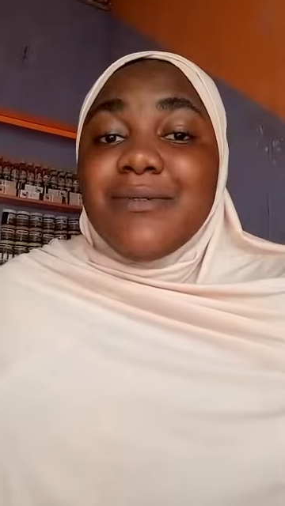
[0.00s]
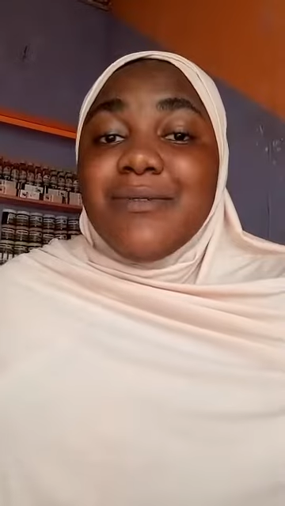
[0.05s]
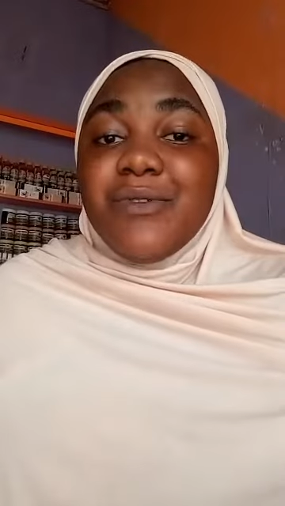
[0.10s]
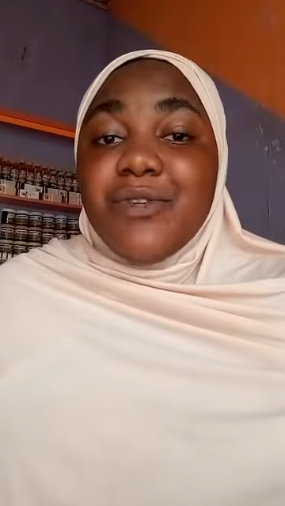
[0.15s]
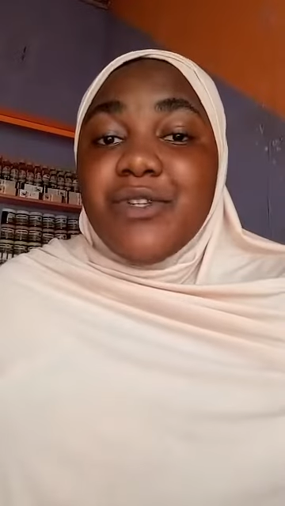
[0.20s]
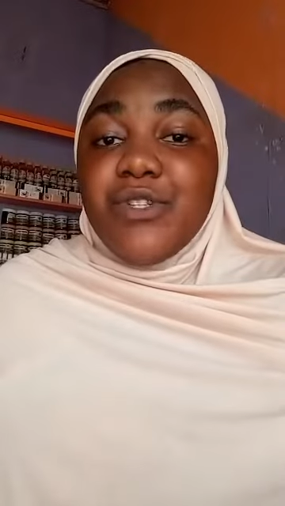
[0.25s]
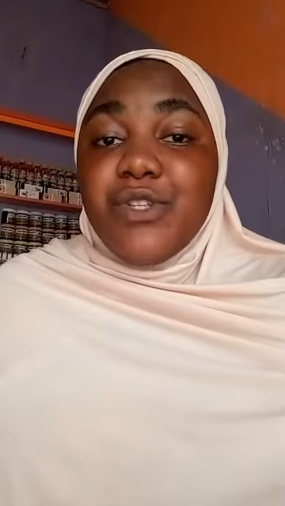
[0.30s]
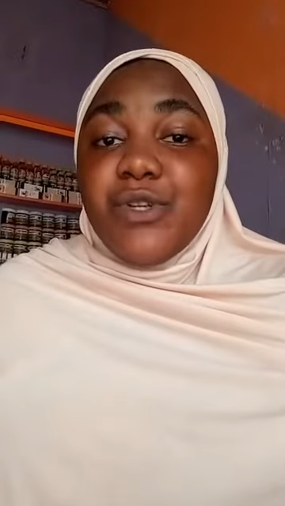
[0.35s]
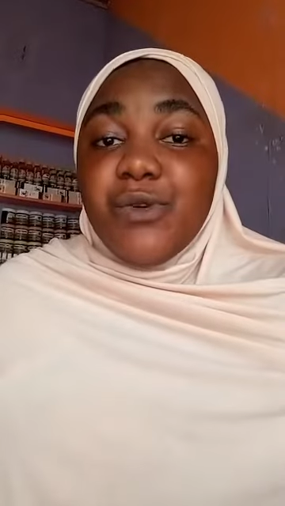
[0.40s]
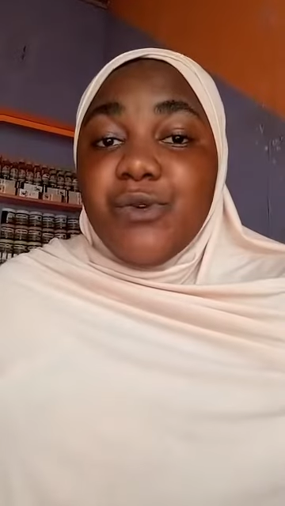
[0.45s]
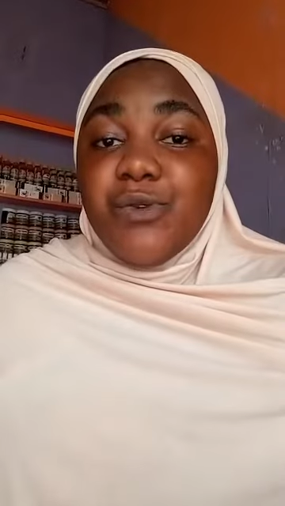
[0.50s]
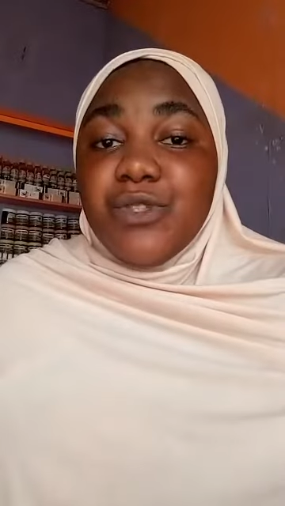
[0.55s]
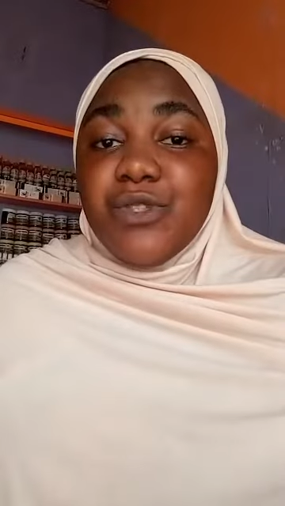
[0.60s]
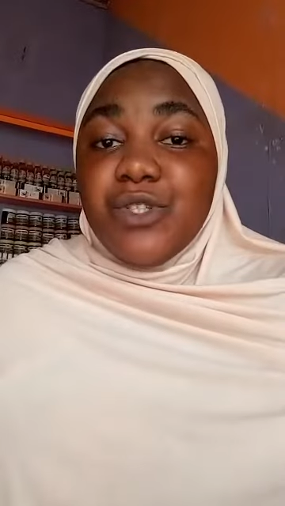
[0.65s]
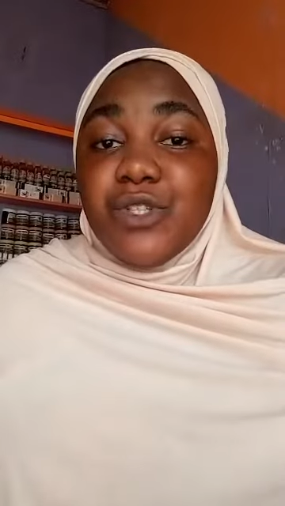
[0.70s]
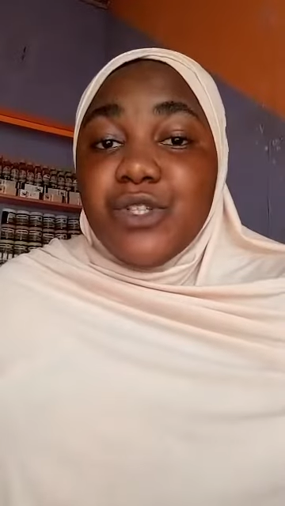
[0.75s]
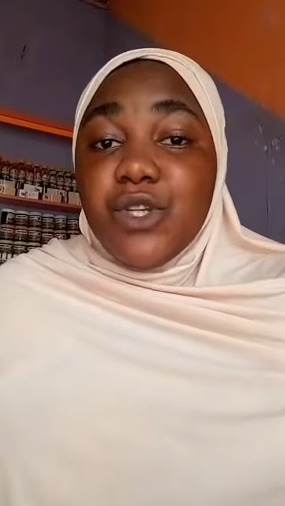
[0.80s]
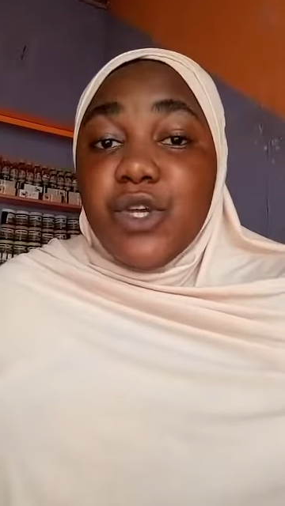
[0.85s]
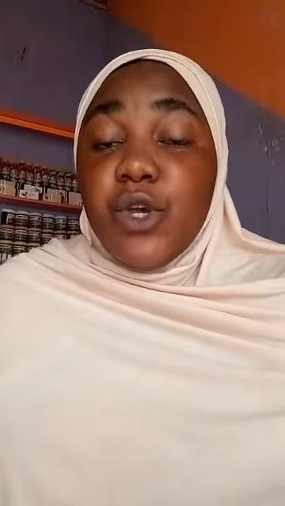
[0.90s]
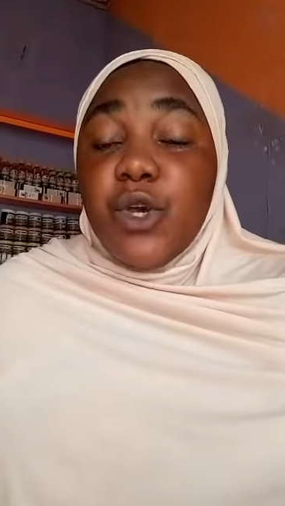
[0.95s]

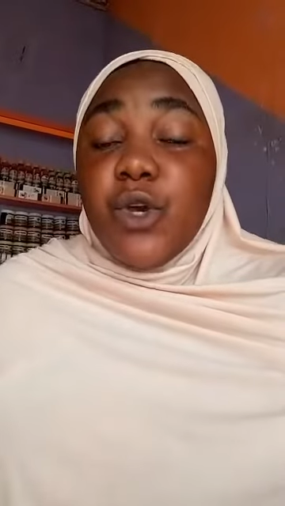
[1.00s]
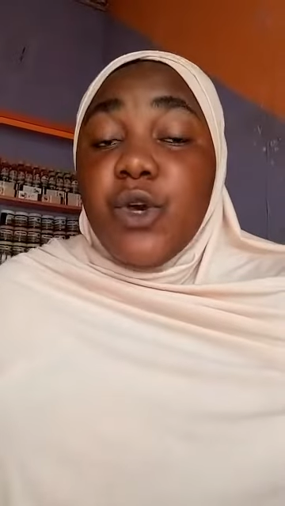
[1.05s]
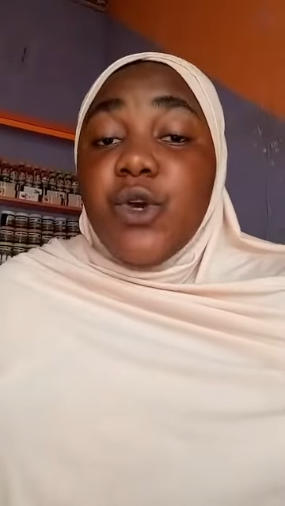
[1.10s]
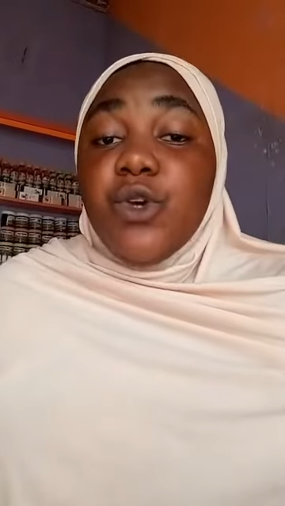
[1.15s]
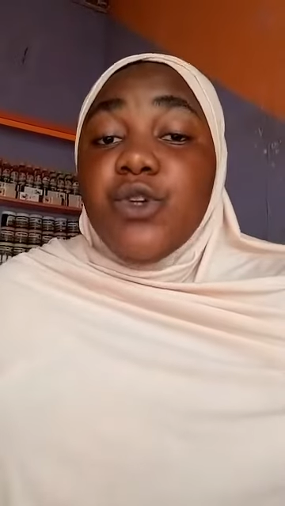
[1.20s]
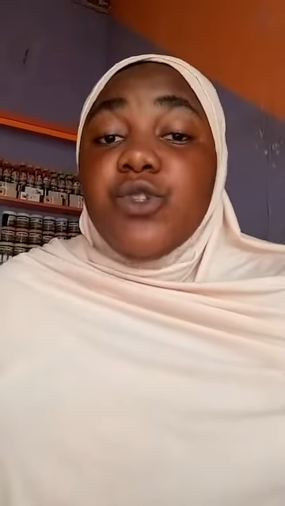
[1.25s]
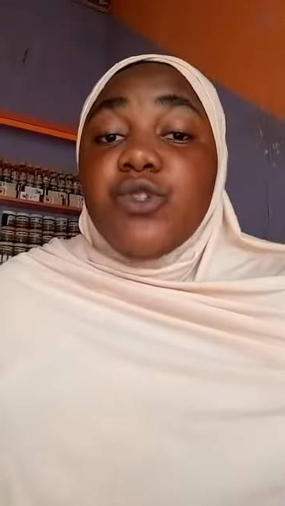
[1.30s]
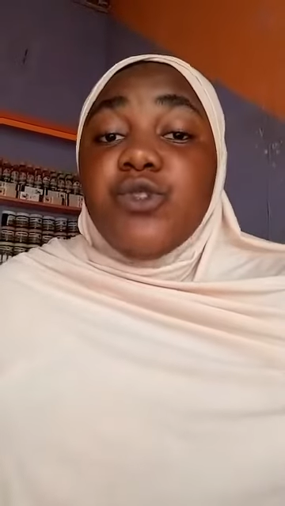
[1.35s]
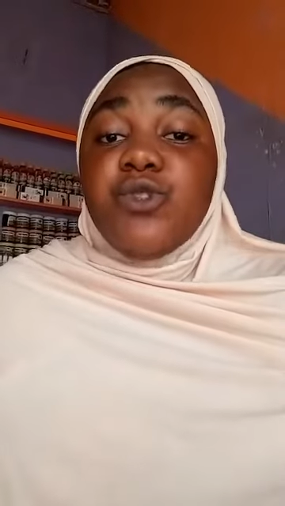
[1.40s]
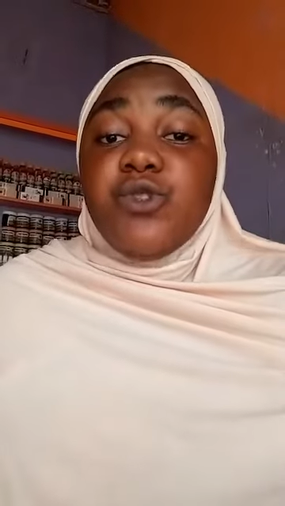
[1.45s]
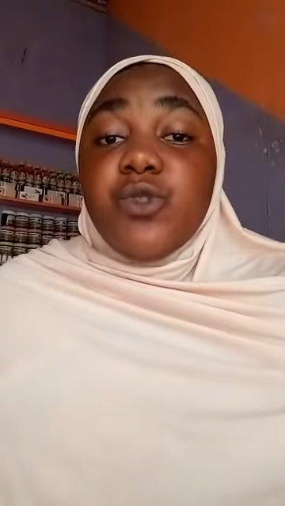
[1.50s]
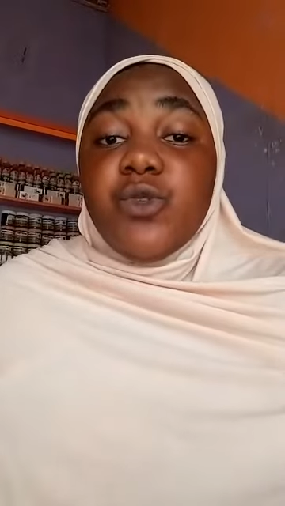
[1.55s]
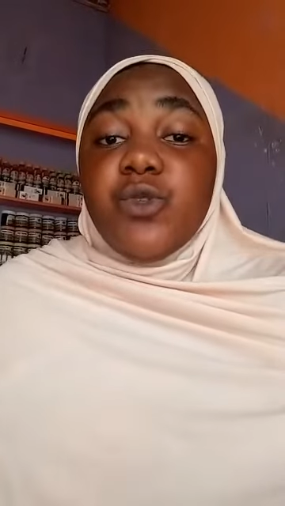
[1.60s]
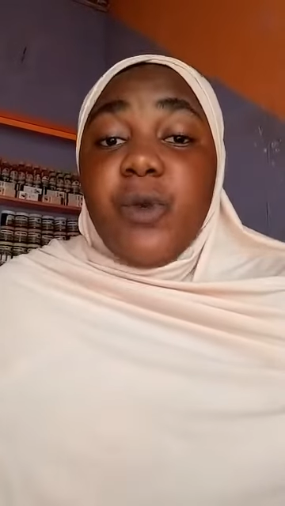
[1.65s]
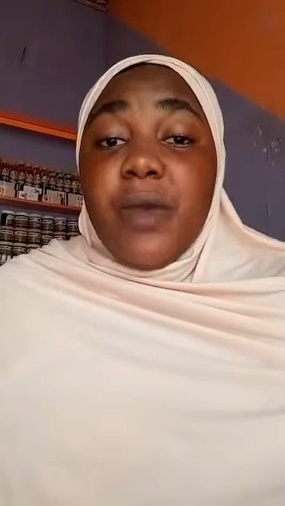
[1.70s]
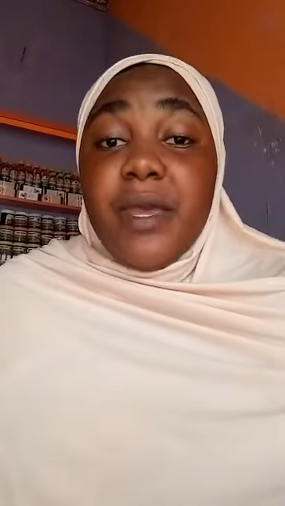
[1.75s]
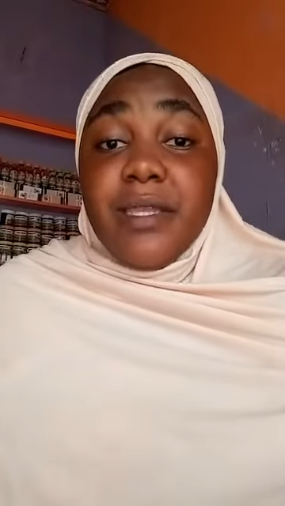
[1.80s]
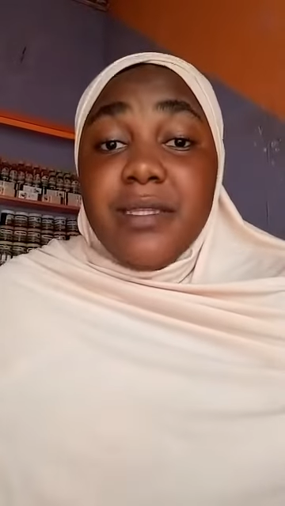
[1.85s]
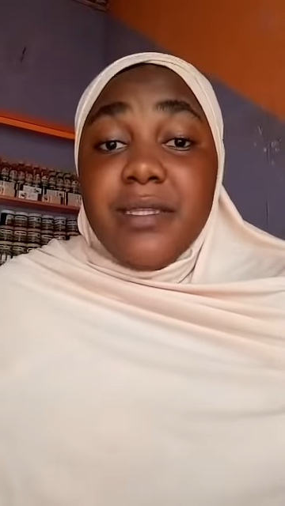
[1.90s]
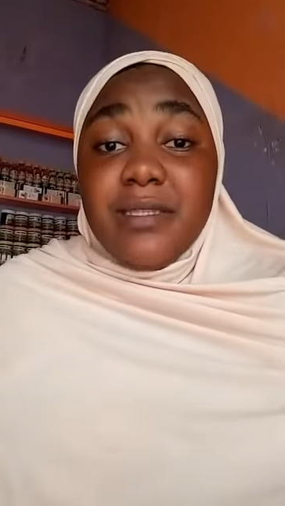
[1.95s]
reducing to
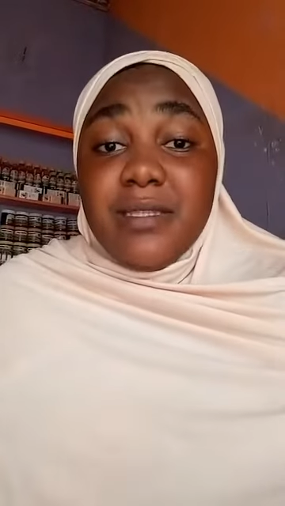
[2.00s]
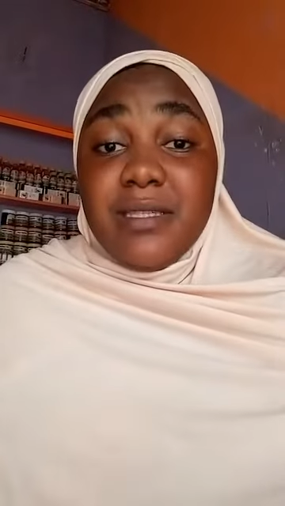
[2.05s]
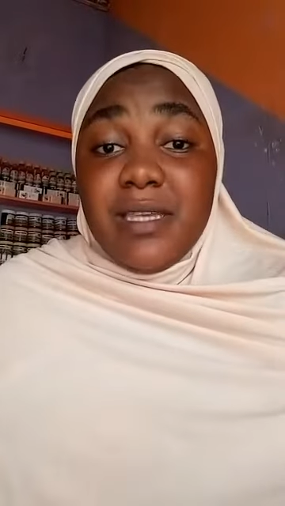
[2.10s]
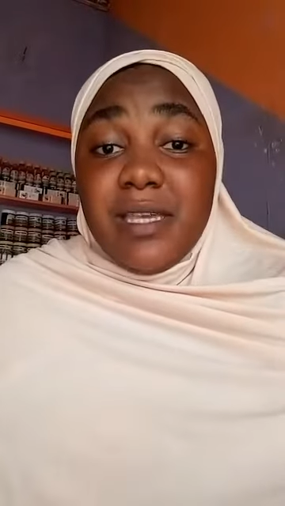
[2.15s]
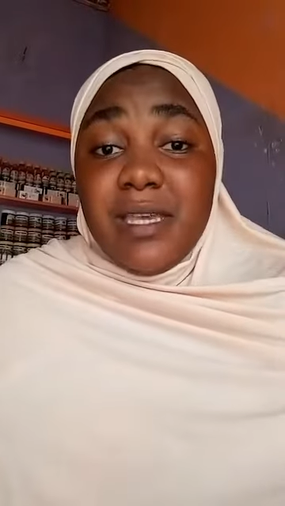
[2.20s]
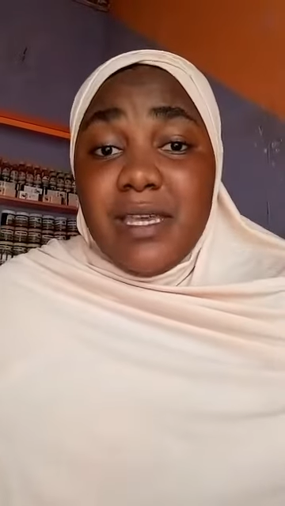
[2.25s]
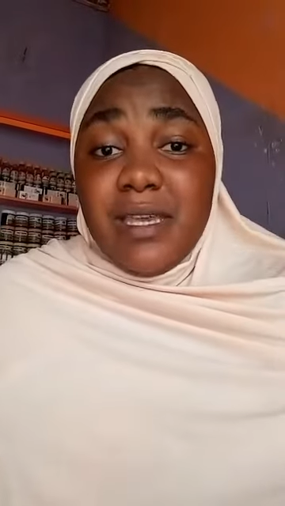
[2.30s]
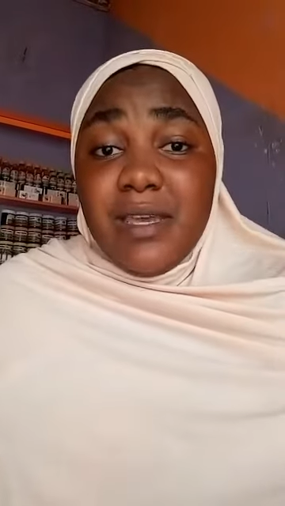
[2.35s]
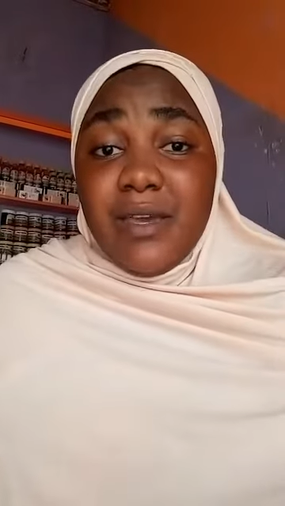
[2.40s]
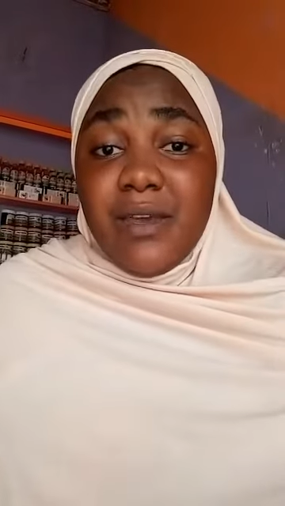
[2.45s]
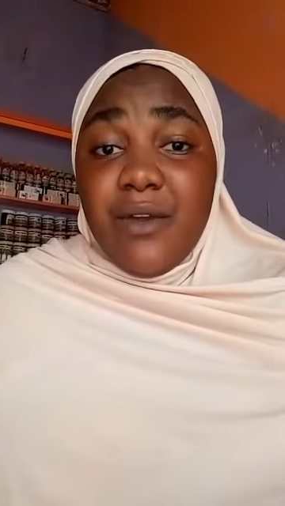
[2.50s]
20,